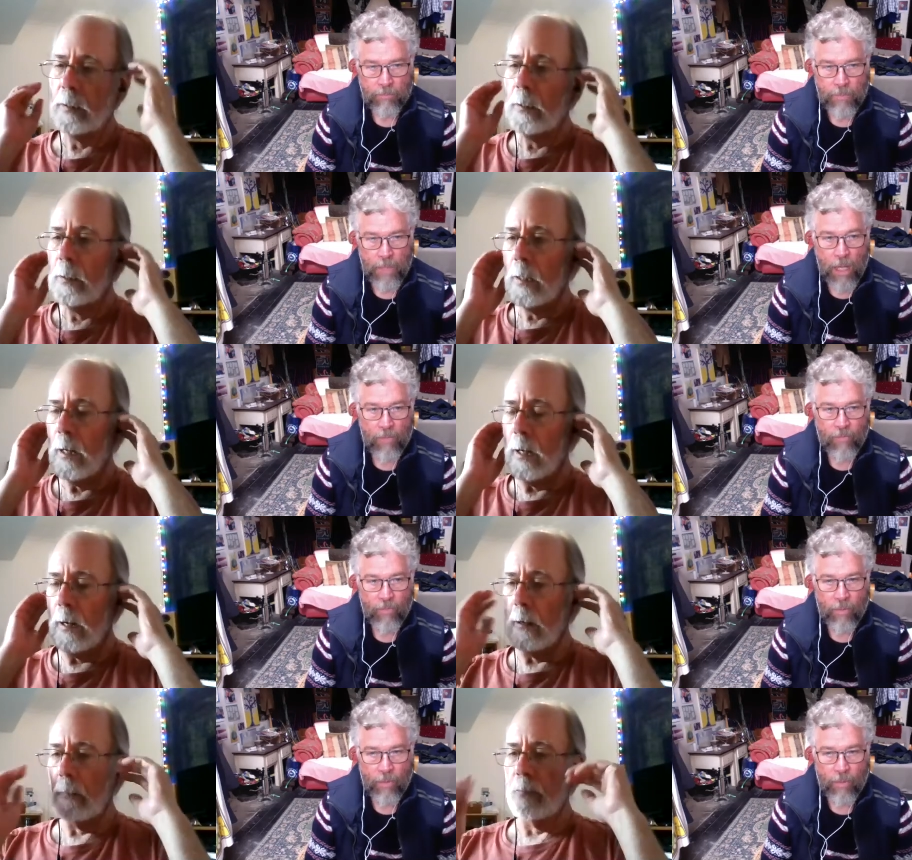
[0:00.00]

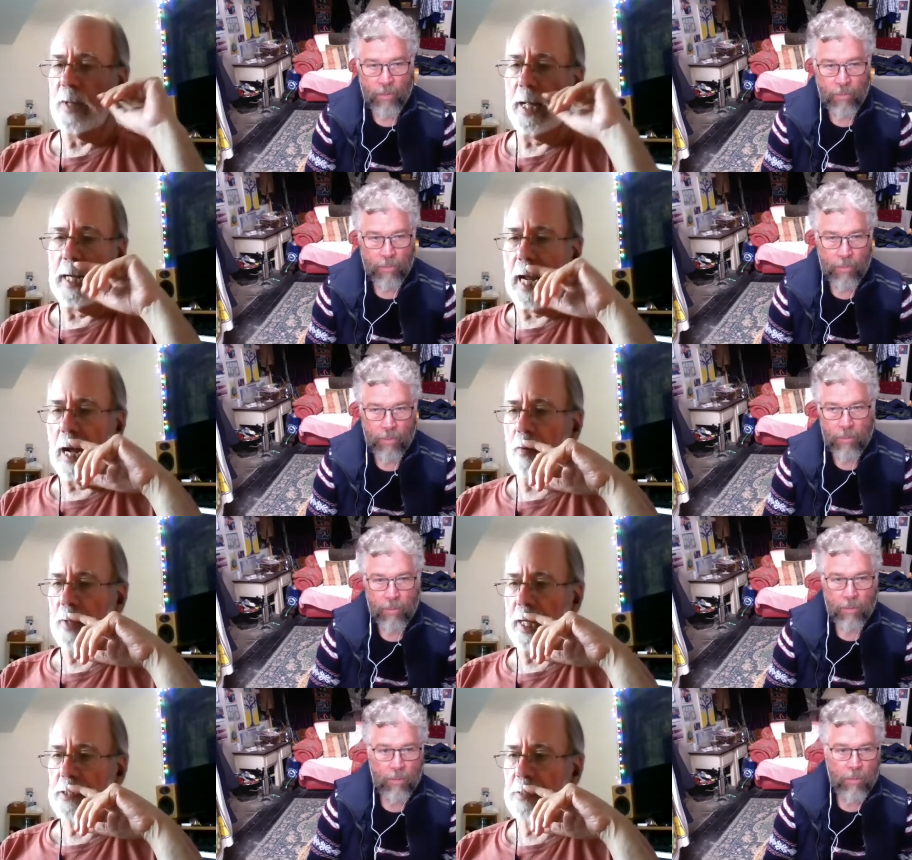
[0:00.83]
Speaker 1: um, and
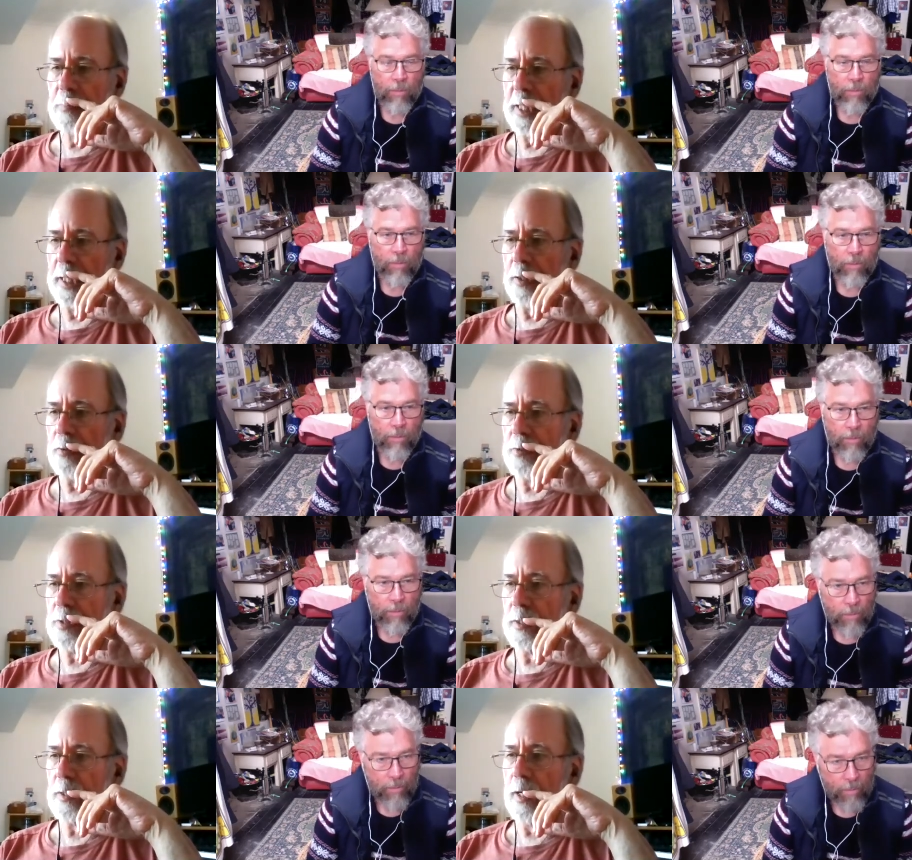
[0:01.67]
how that's being
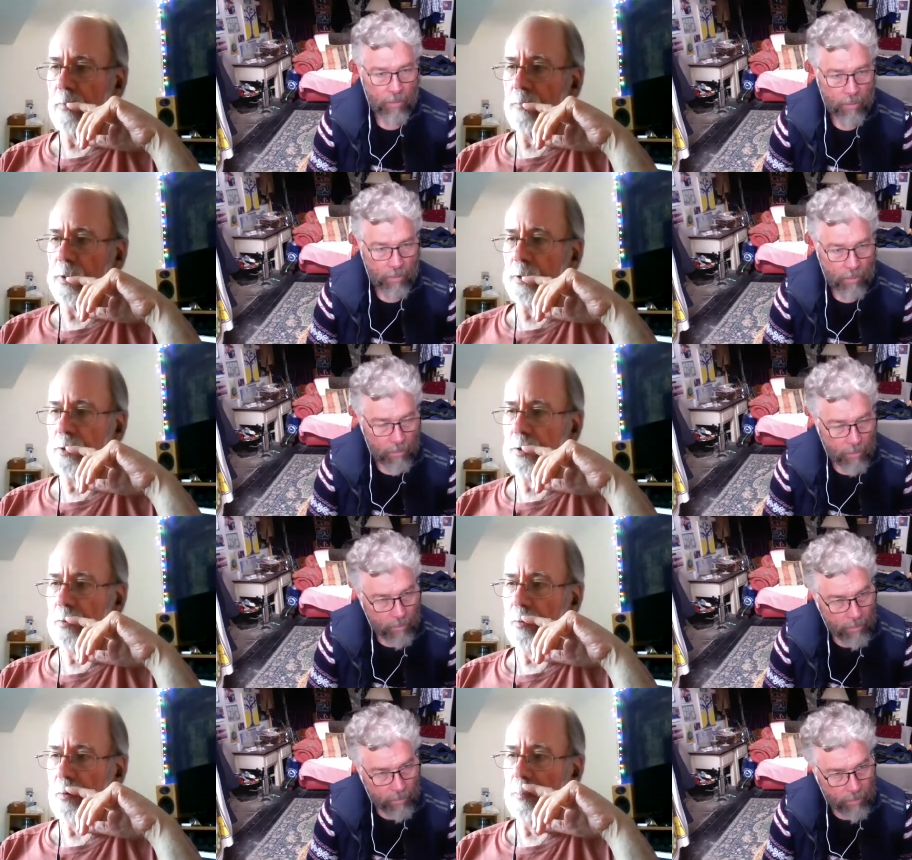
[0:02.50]
used as leverage
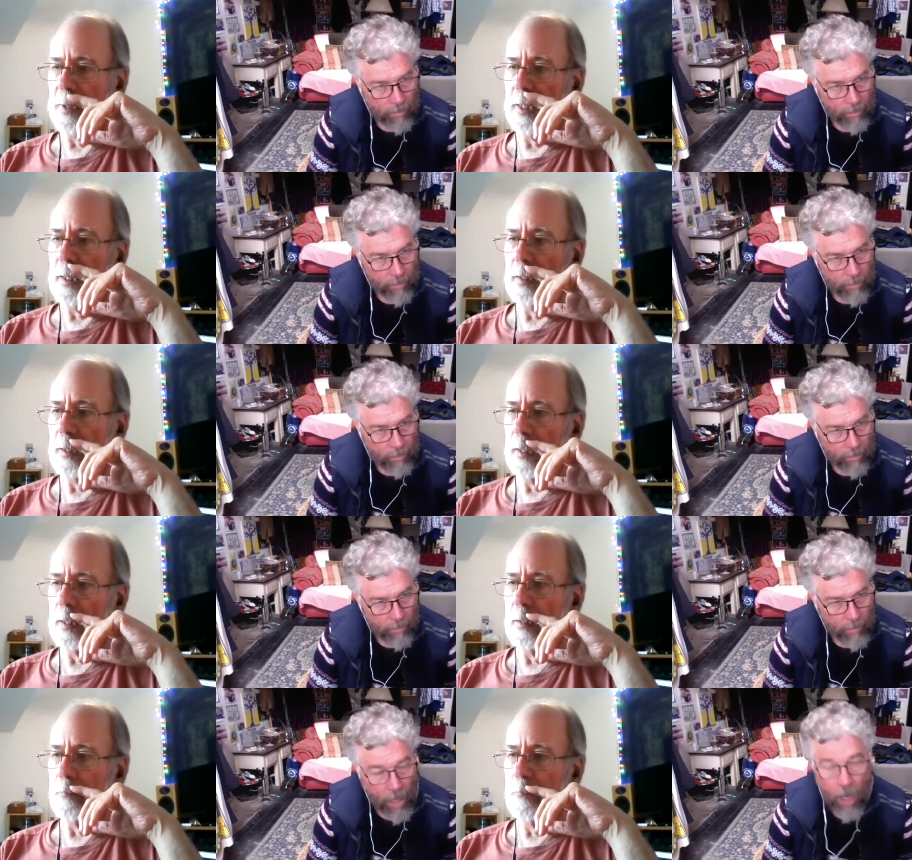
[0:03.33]
or being
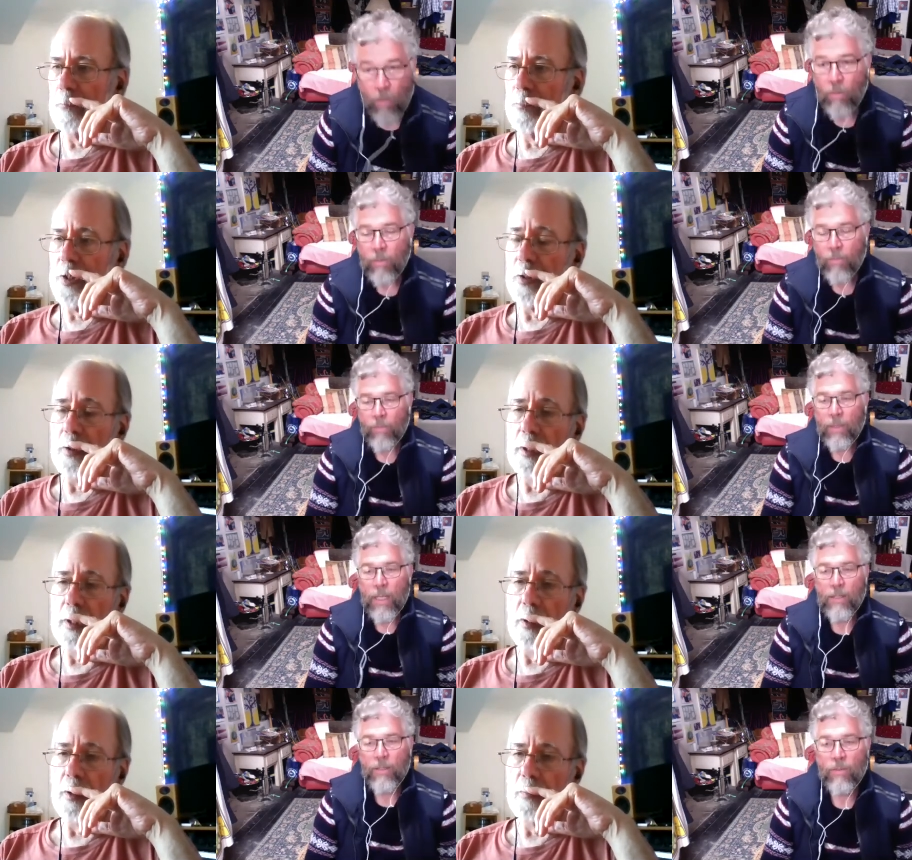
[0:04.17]
uh, oh you, you
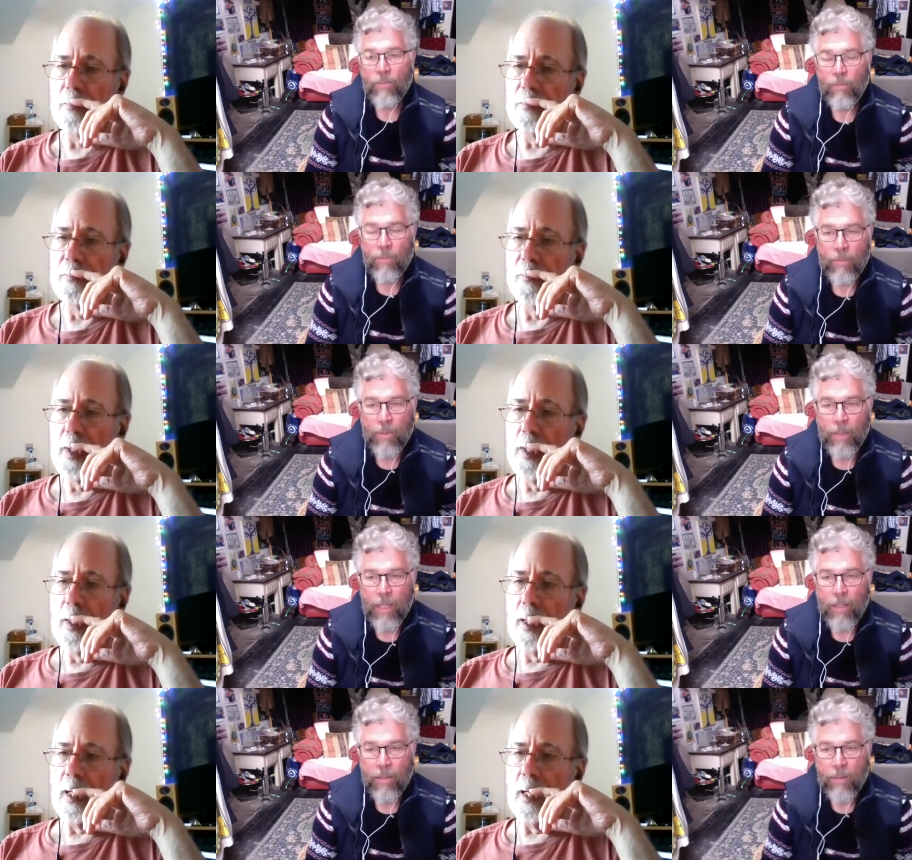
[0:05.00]
yes. know
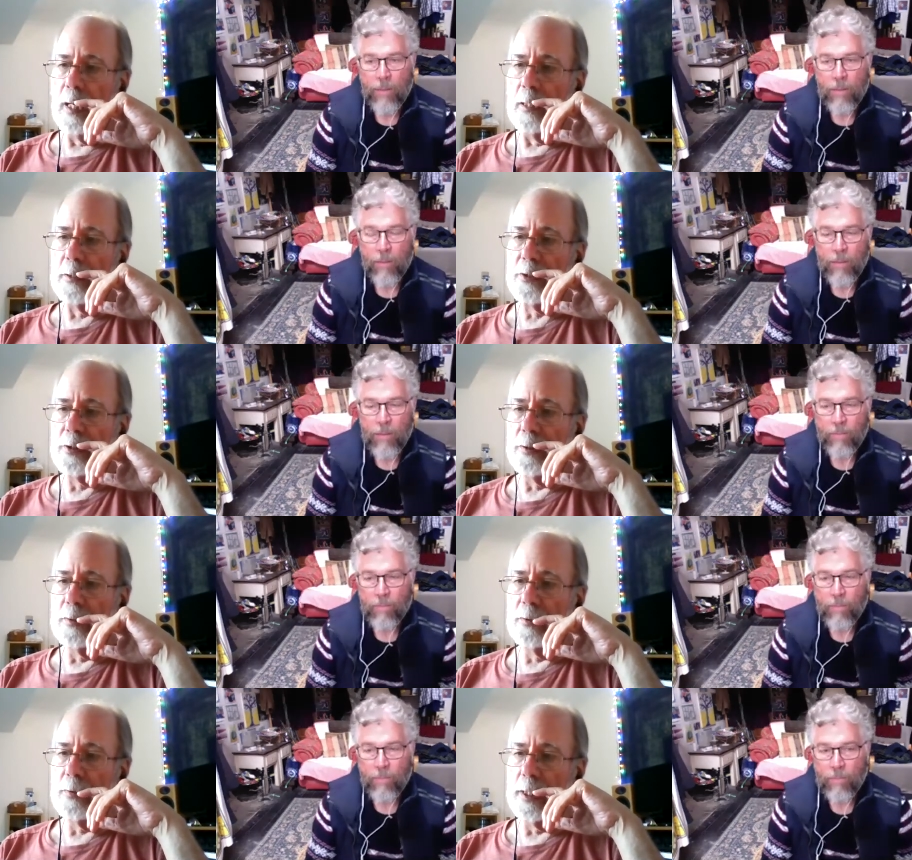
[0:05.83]
yeah uh,
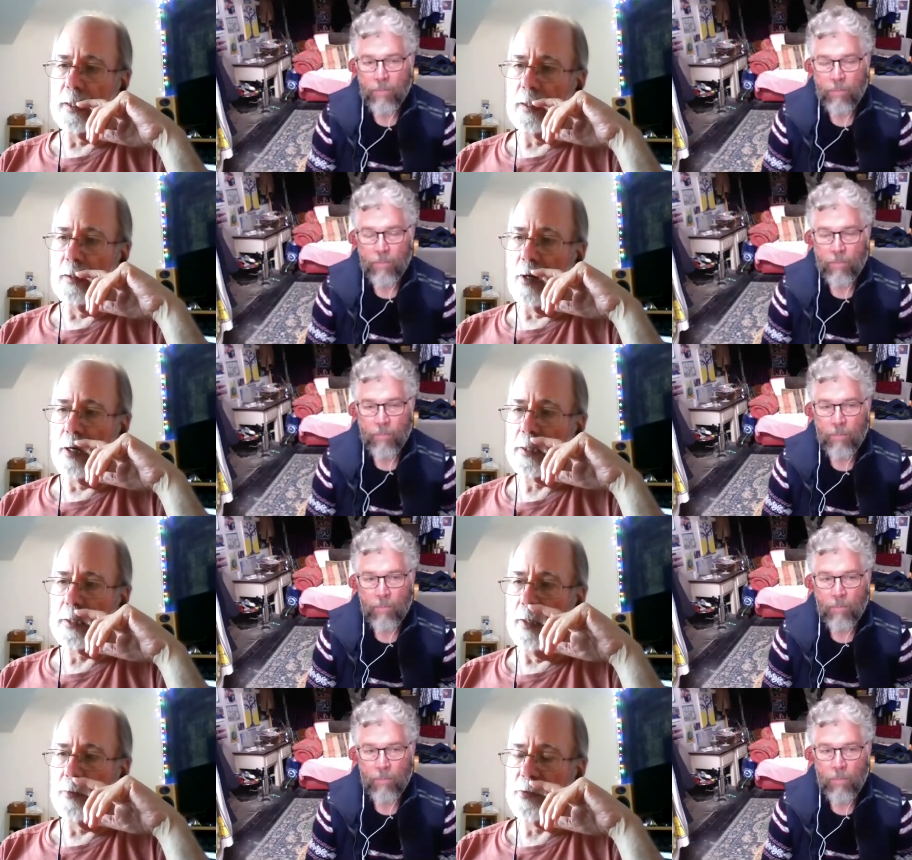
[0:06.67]
to create the lockdown